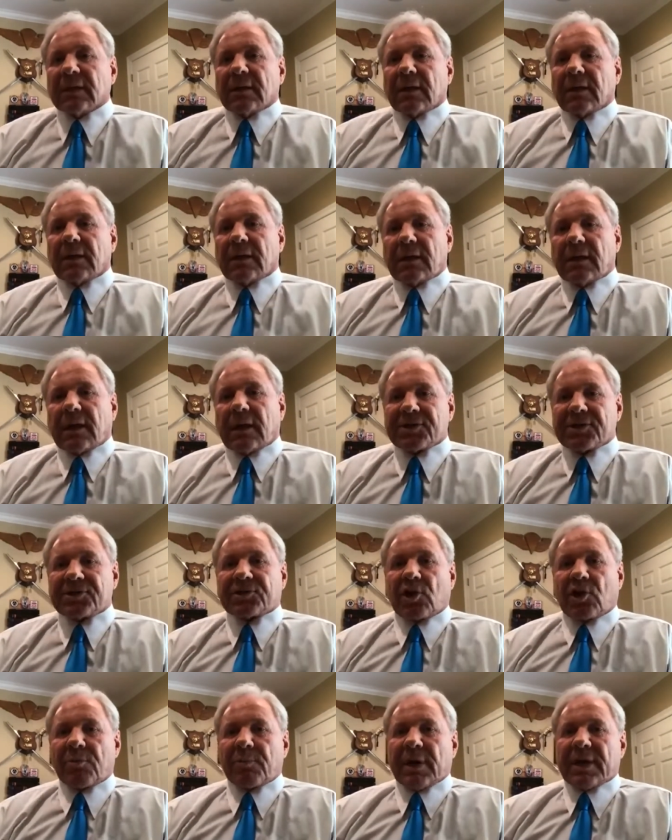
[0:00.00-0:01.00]
I
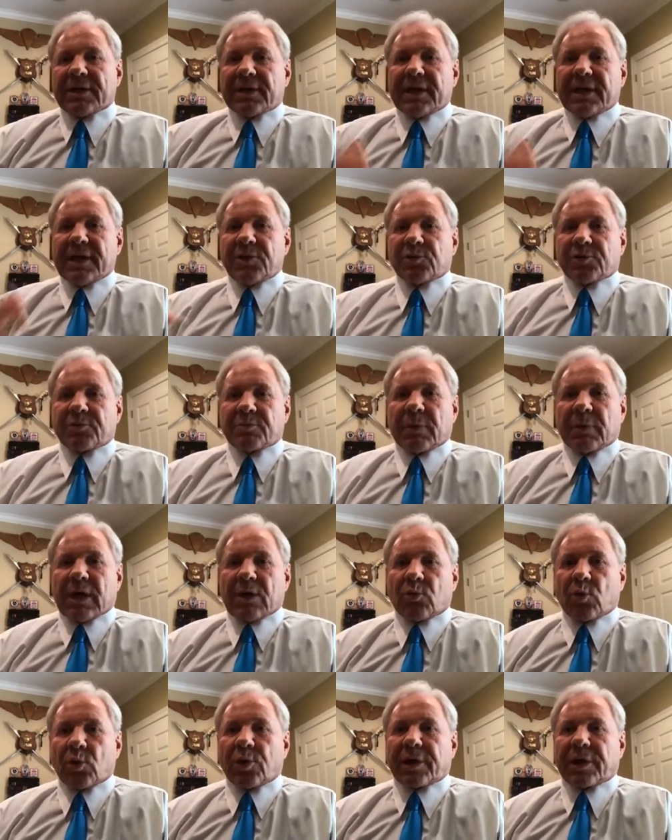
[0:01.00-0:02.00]
start my day with my
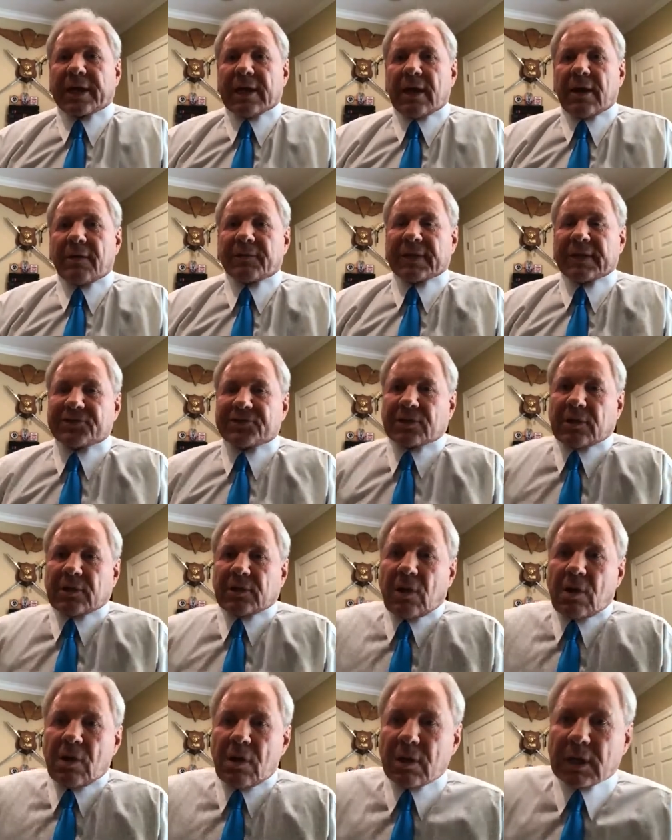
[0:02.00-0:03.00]
workout. That's a
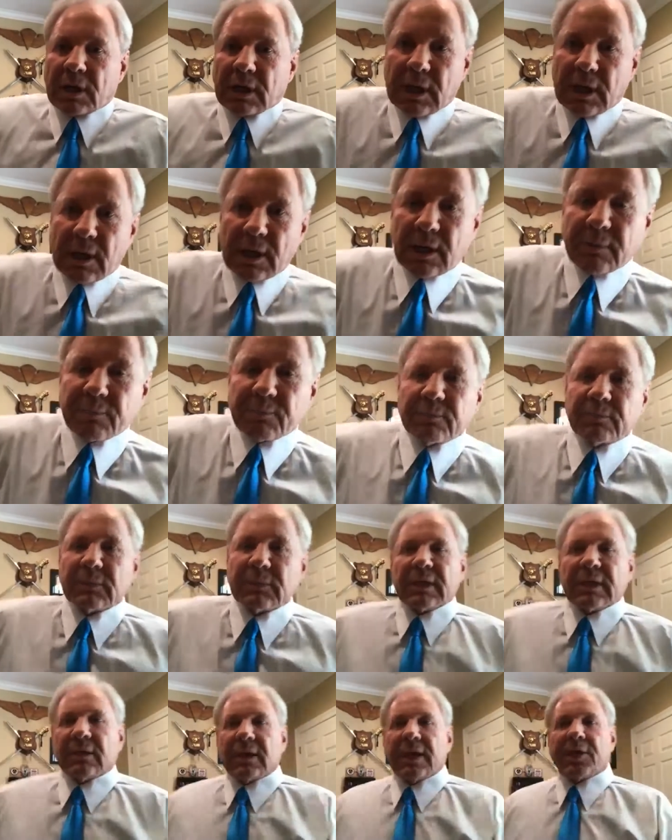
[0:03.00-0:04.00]
long
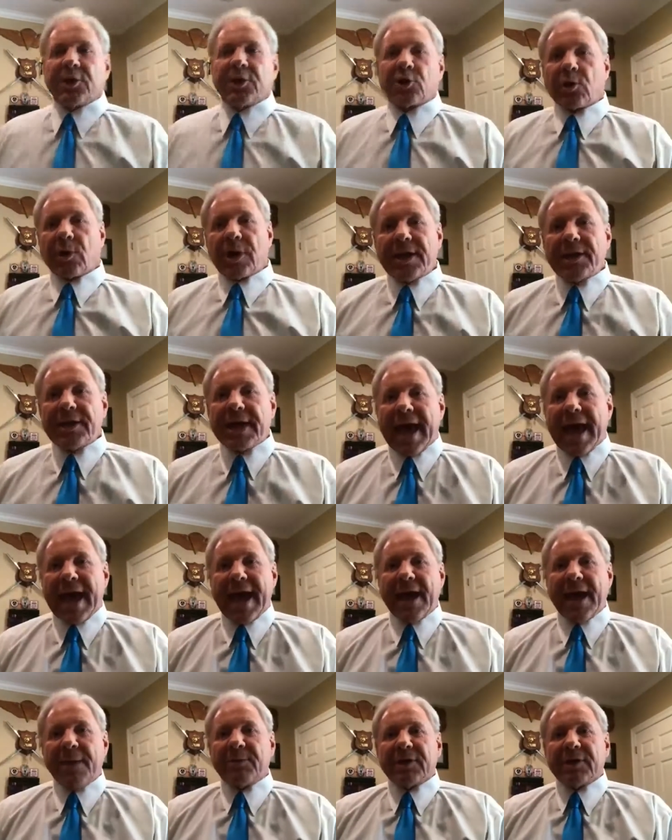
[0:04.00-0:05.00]
ingrained
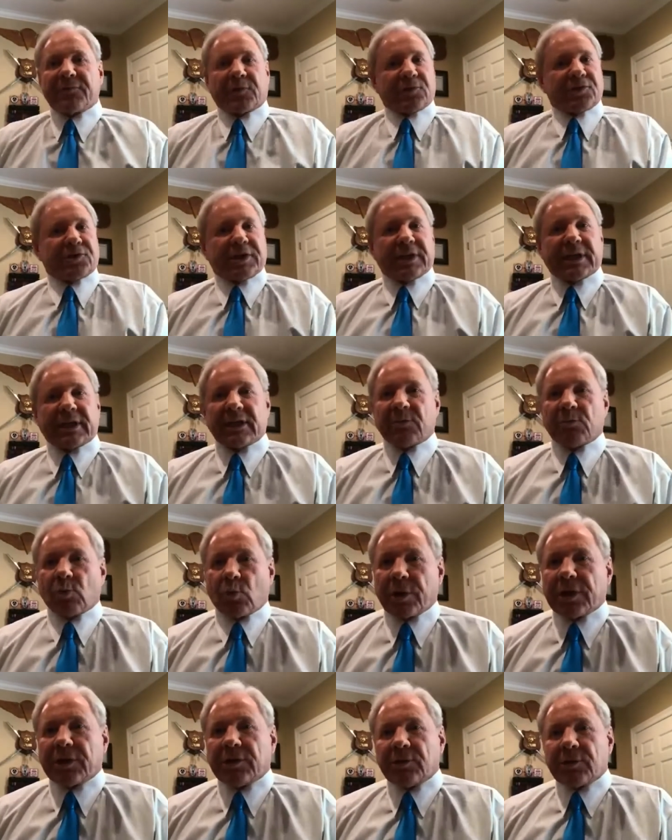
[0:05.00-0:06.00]
habit. First thing in the
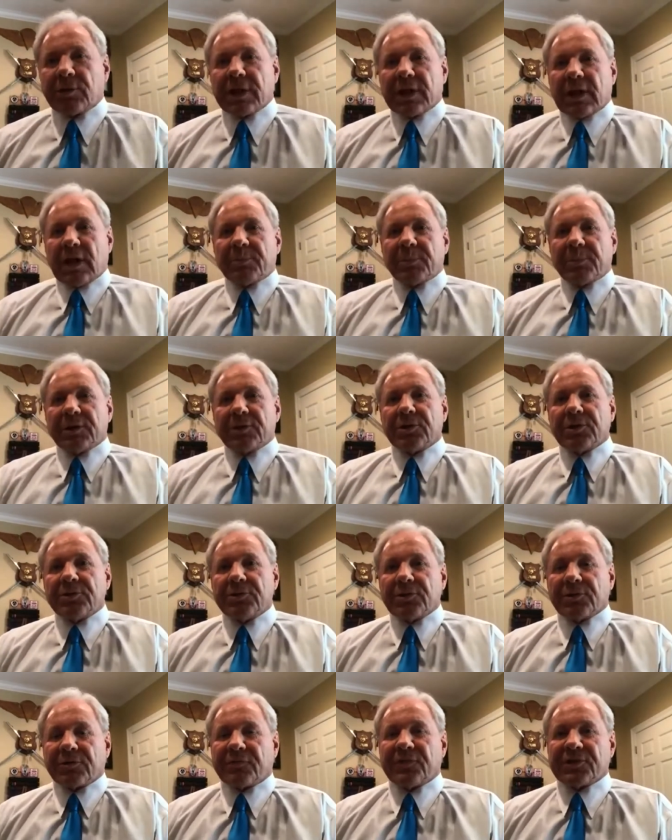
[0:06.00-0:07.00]
morning, you get up and you do
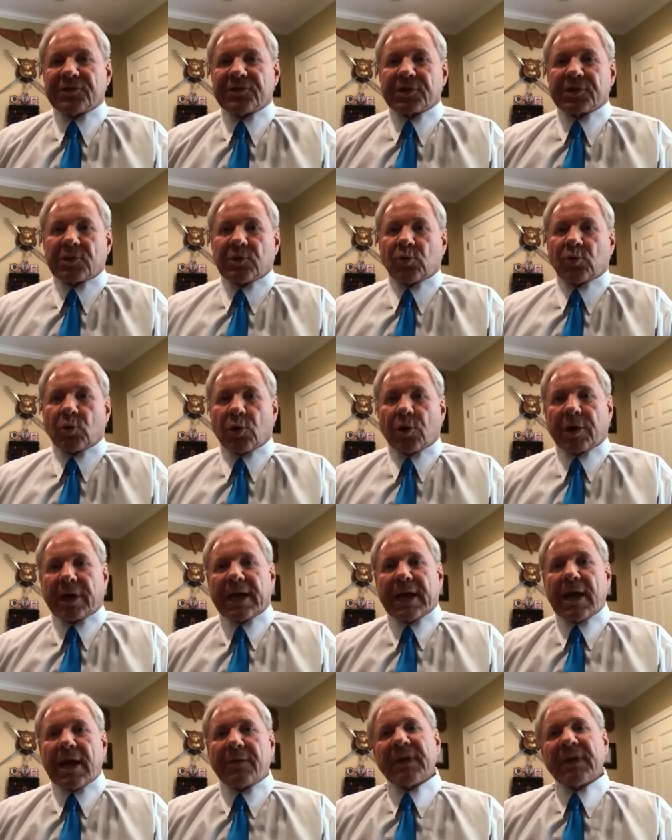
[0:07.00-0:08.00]
your physical
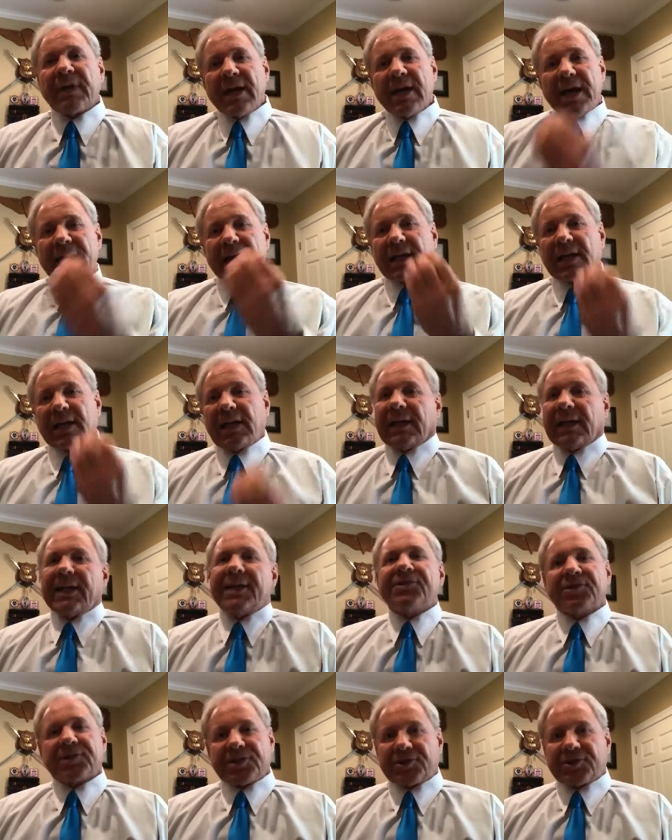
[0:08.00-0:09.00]
workout. It
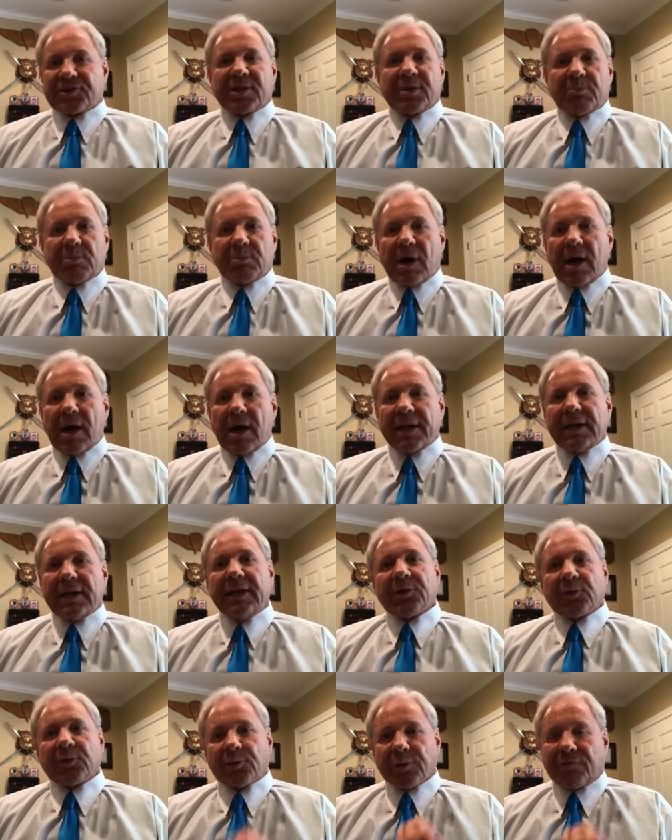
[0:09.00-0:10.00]
cleanses the body,
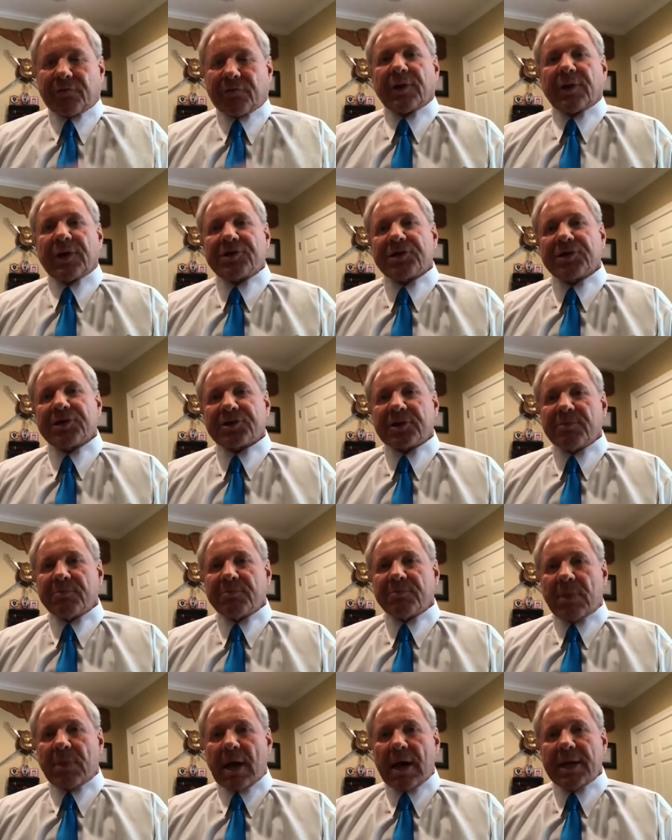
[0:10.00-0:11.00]
it refreshes the
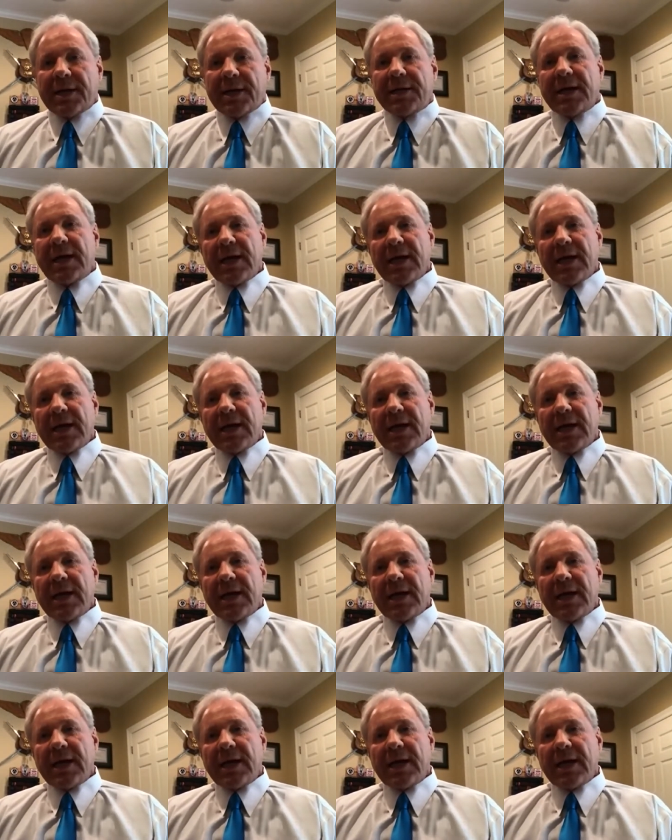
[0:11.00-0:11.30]
mind,